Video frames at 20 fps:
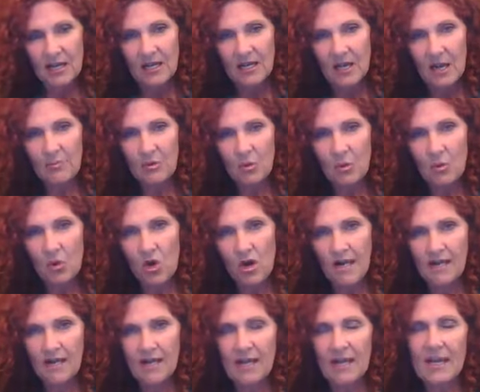Number
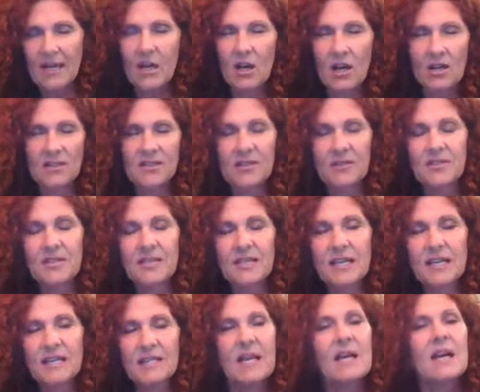one. He also
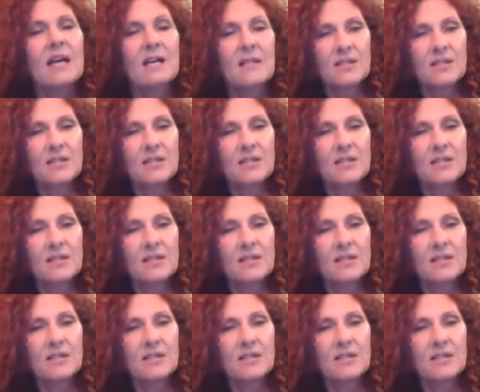says